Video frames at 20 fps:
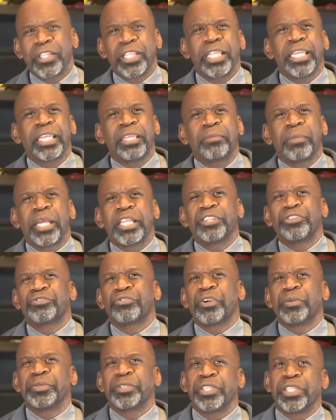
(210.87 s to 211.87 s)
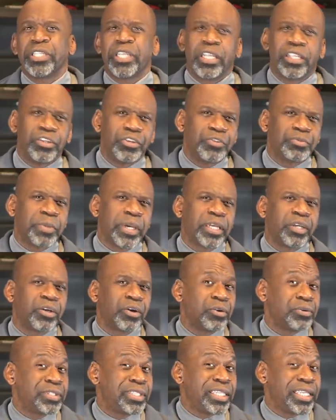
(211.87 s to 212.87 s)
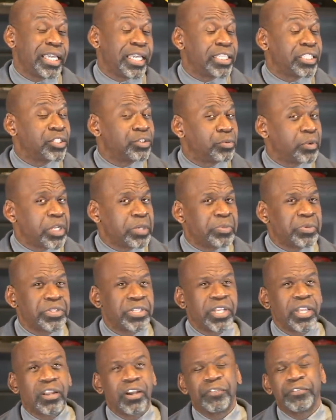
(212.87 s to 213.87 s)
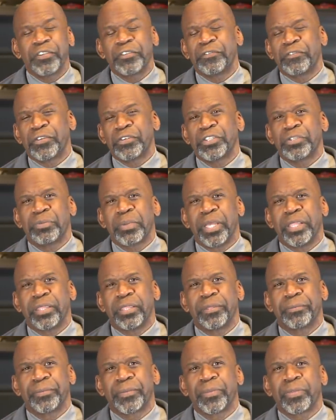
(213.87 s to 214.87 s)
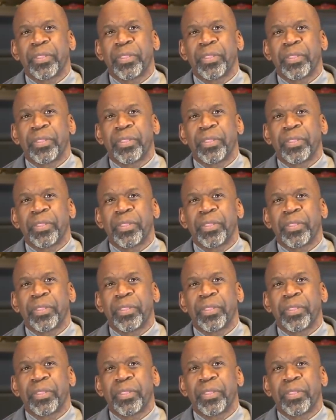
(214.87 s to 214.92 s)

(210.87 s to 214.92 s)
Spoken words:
the link in my description and use my code to get 20% off your first month.